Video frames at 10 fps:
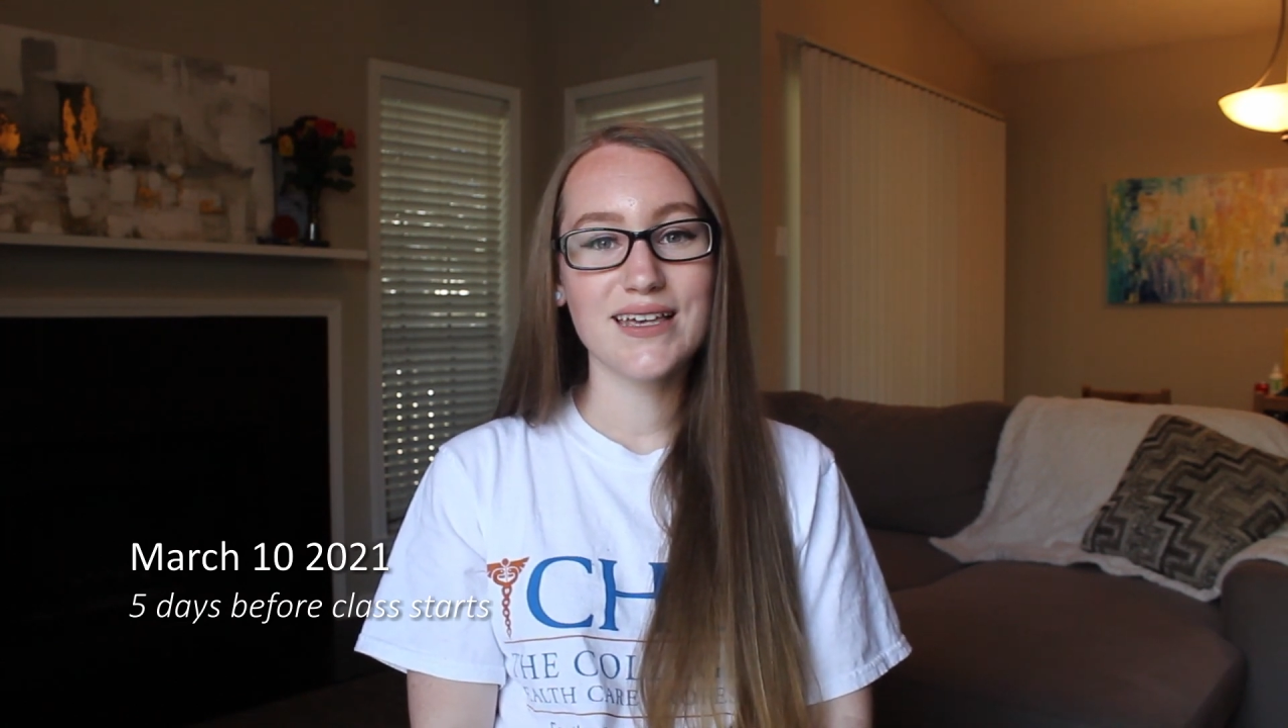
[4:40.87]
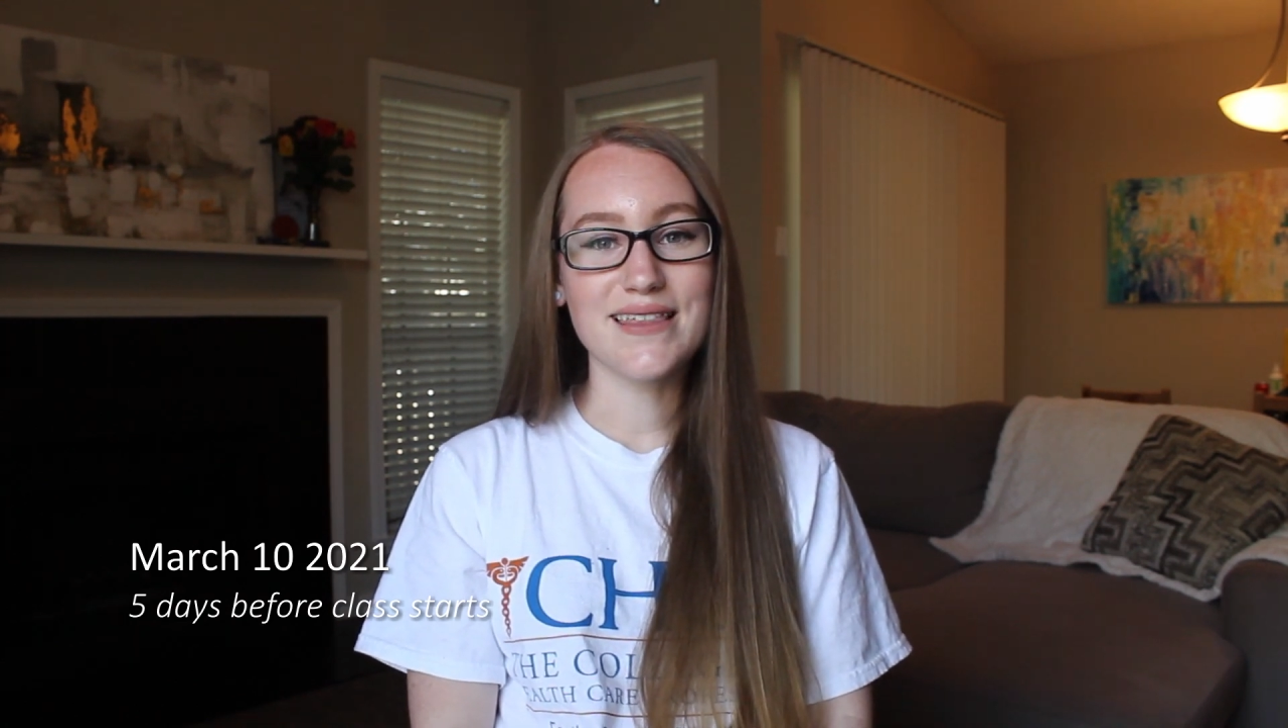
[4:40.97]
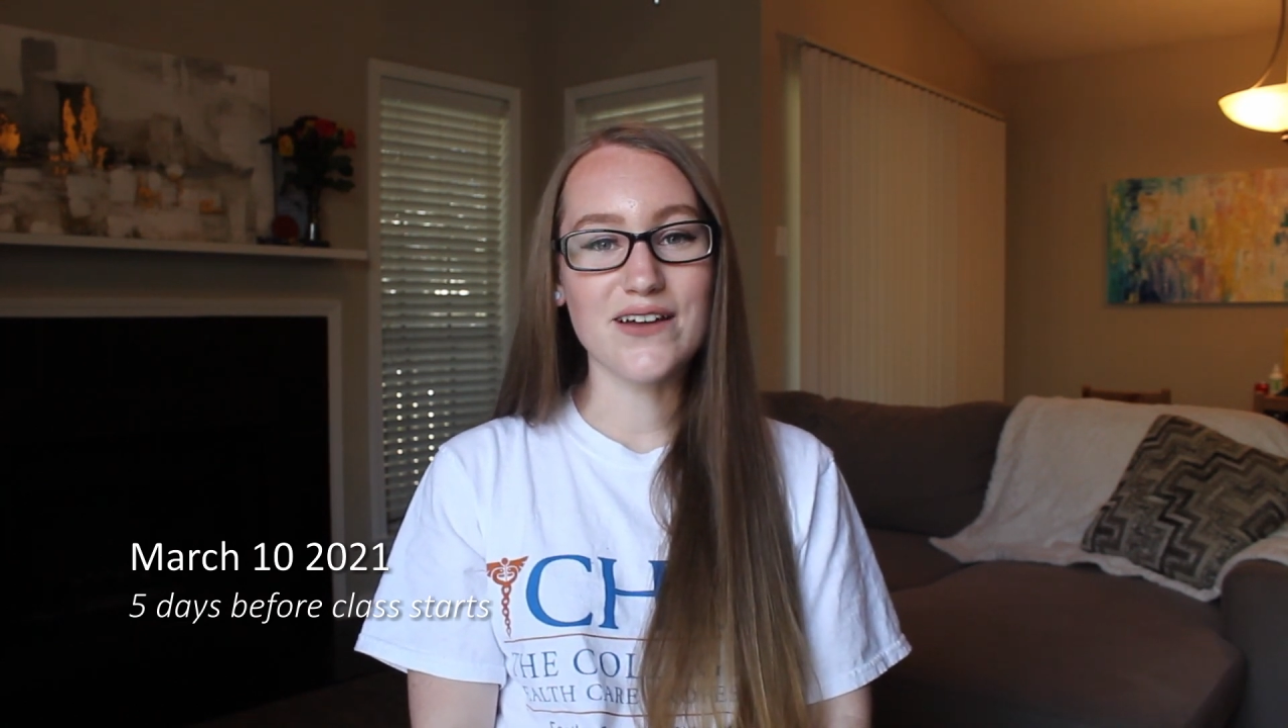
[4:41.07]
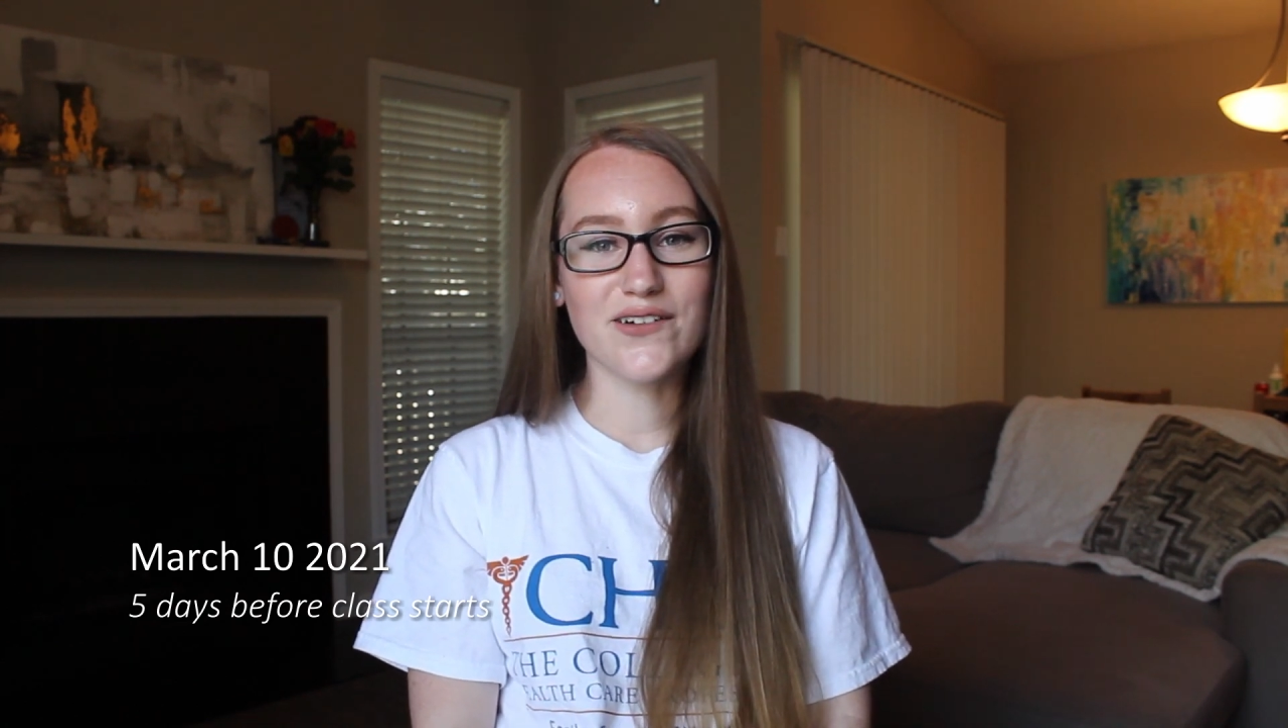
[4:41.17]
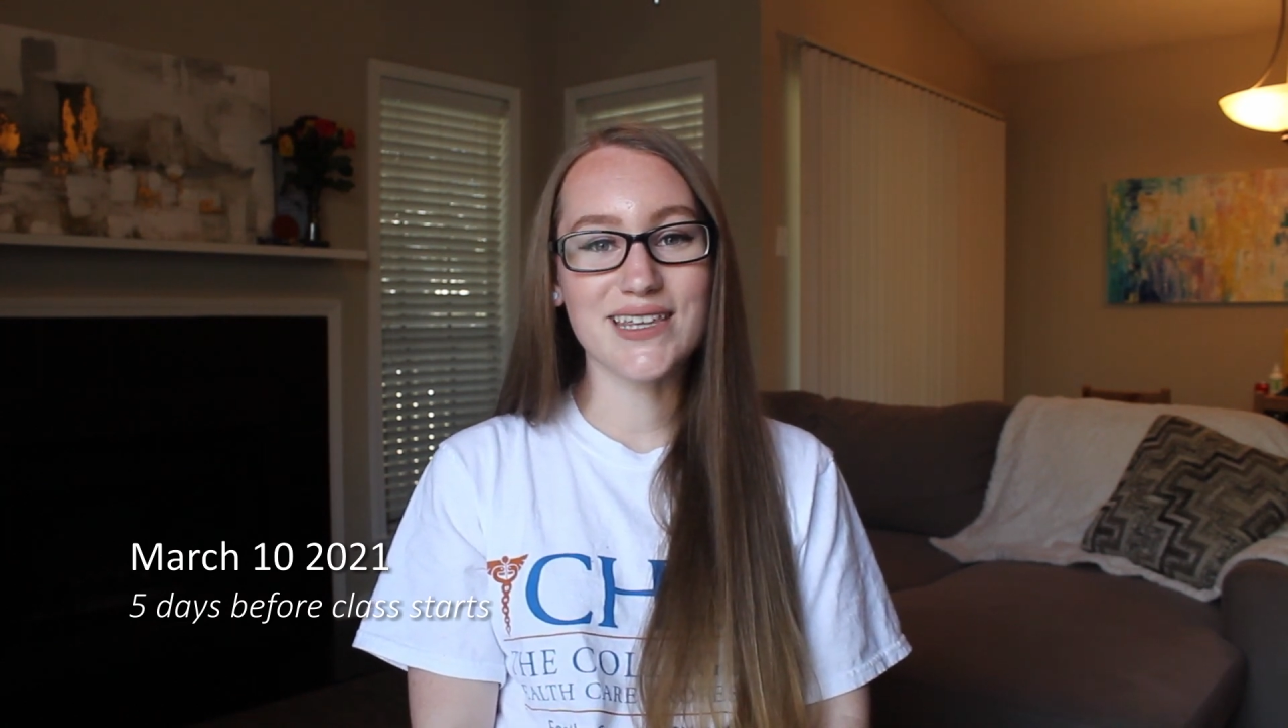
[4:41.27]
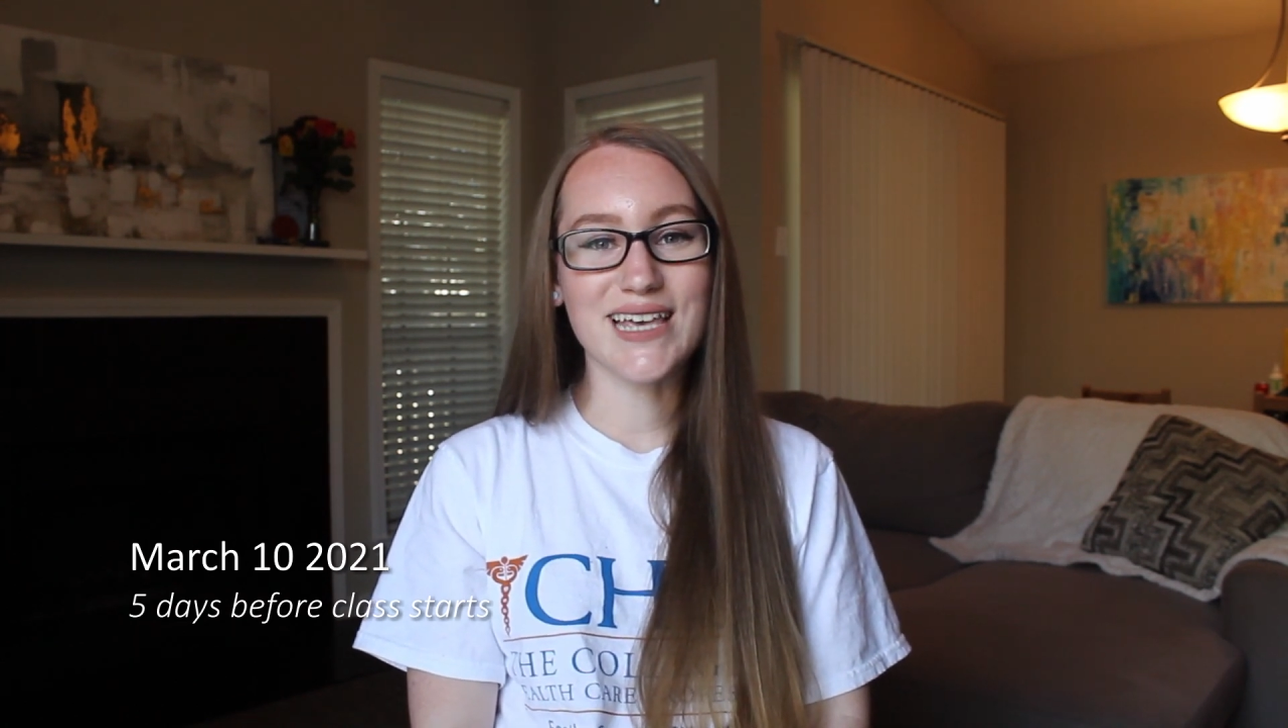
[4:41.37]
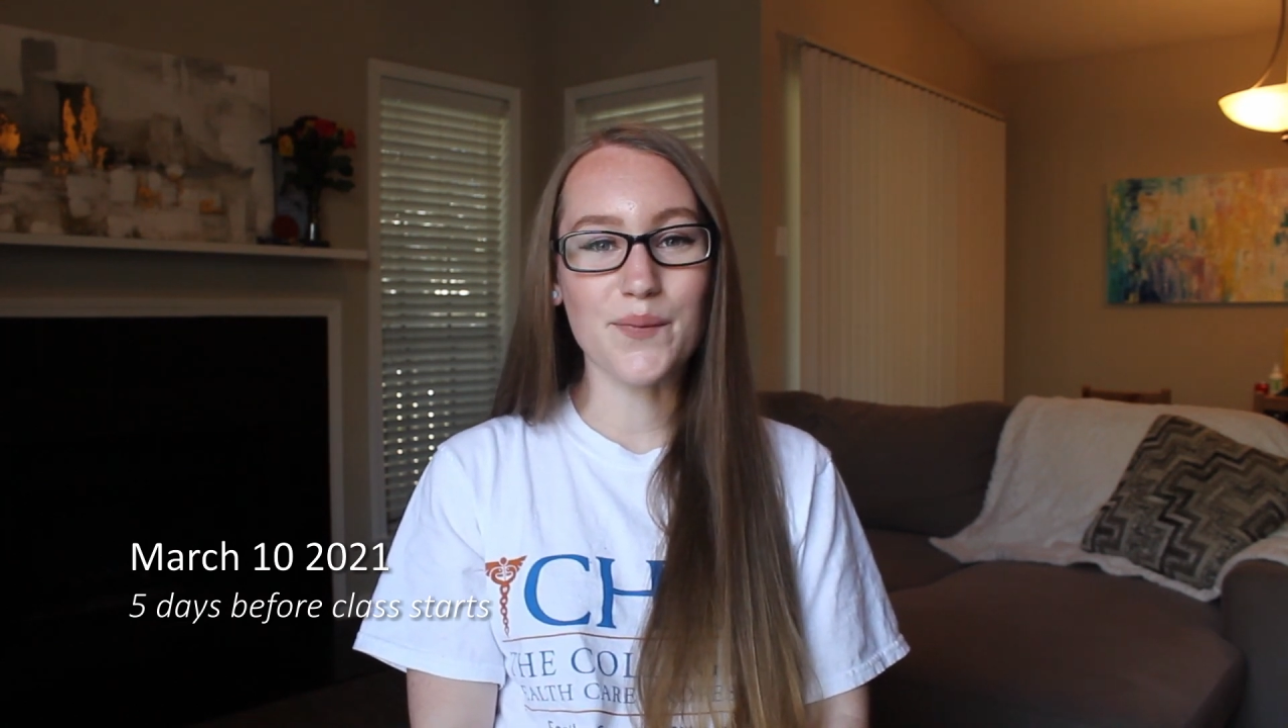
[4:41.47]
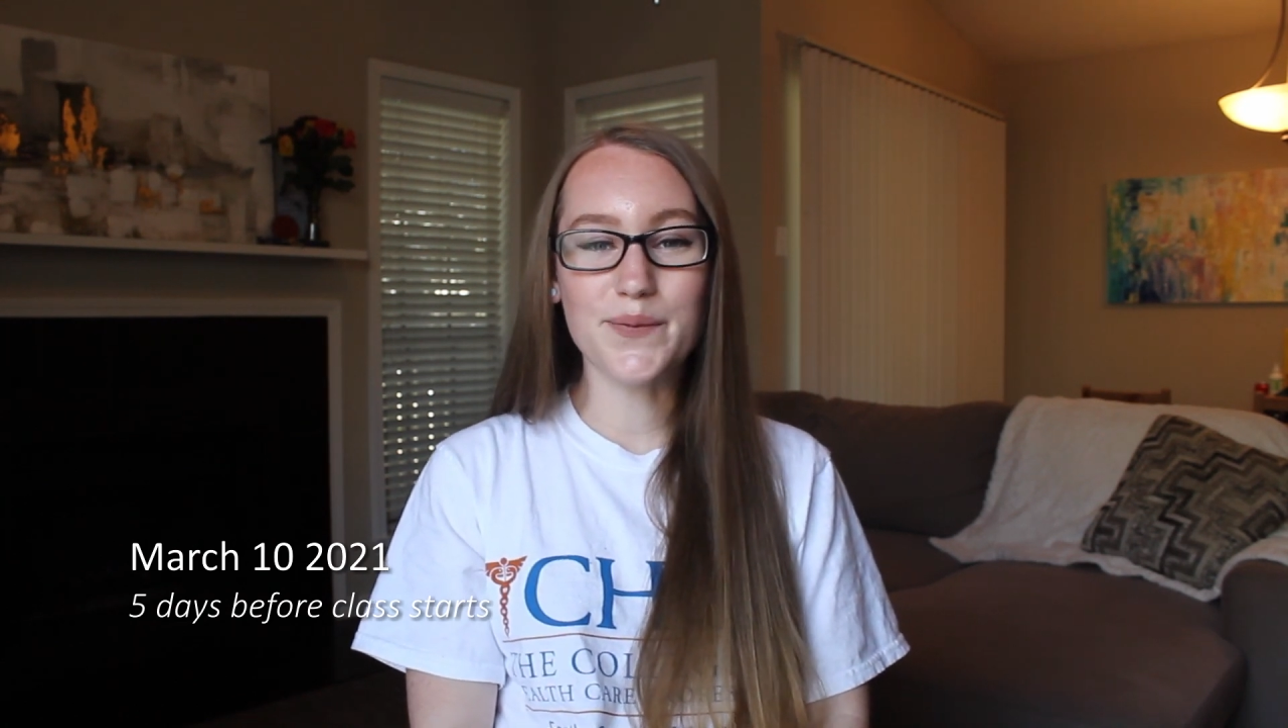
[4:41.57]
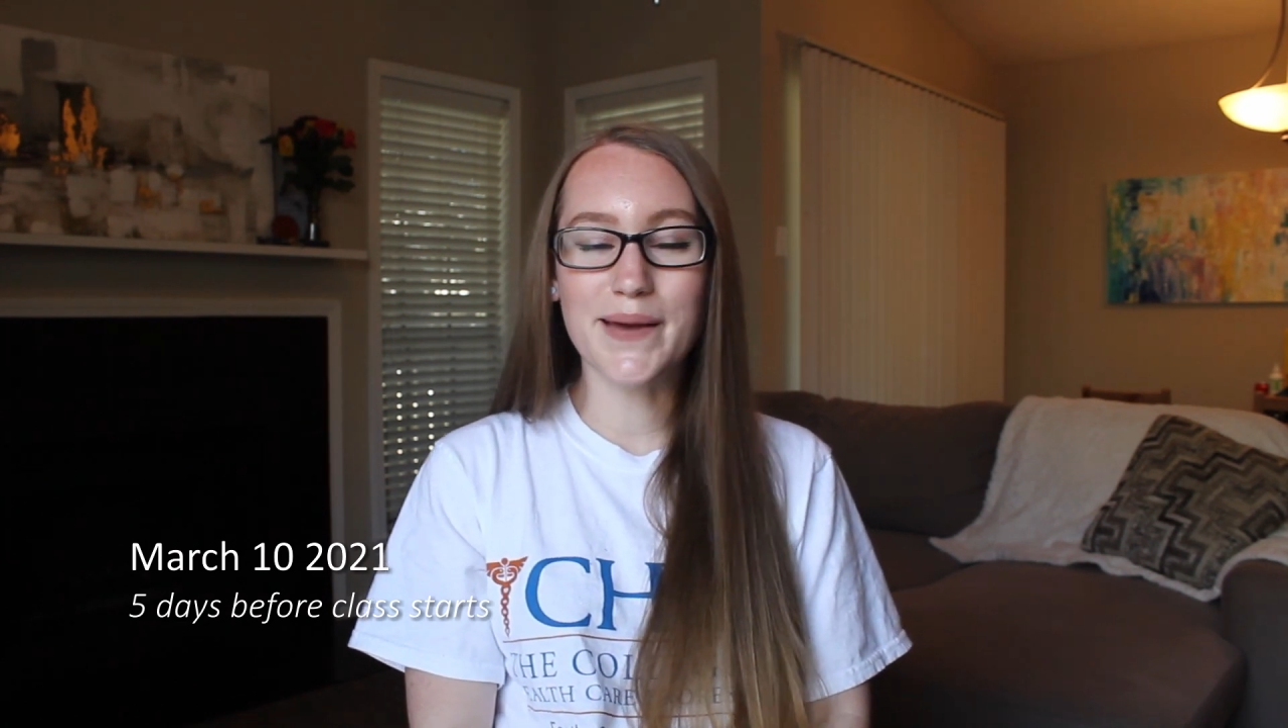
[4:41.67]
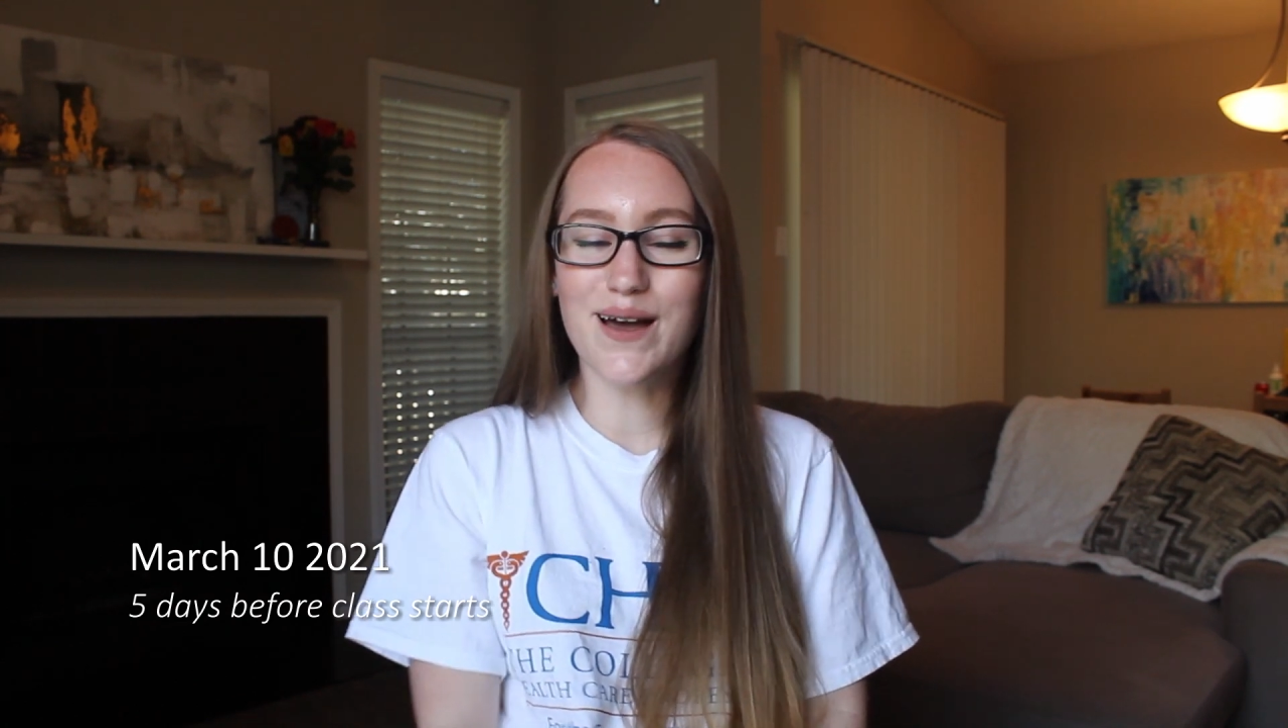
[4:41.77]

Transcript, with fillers: that really helped my